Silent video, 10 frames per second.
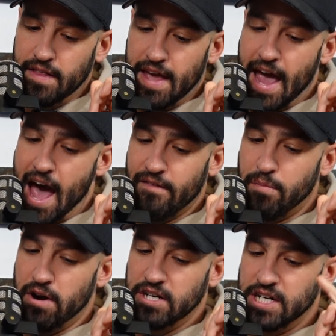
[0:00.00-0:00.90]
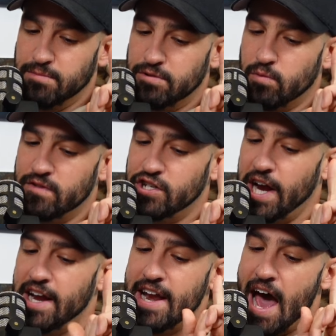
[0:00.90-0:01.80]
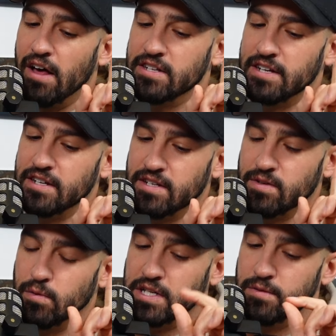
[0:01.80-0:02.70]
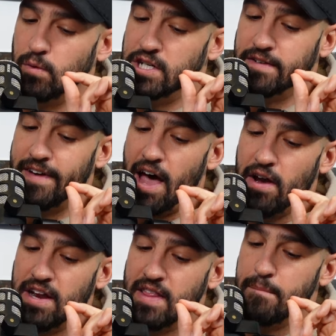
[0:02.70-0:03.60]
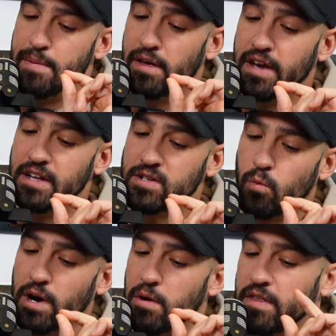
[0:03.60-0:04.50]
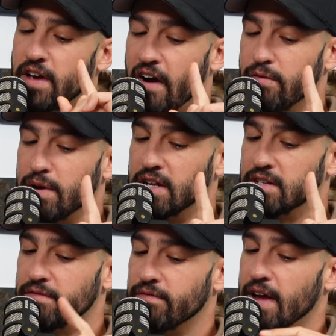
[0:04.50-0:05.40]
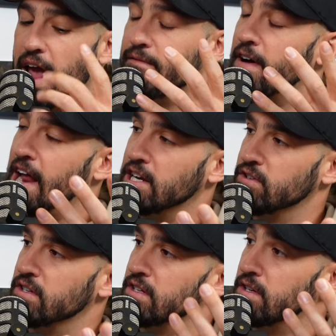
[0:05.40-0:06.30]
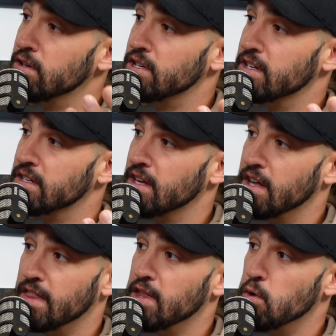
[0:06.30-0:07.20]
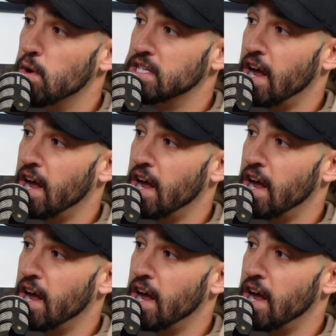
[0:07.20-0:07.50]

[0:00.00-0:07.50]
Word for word: They have partnerships with Chain Analysis, which is valued in the billions, working with governments and financial institutions, the U.S.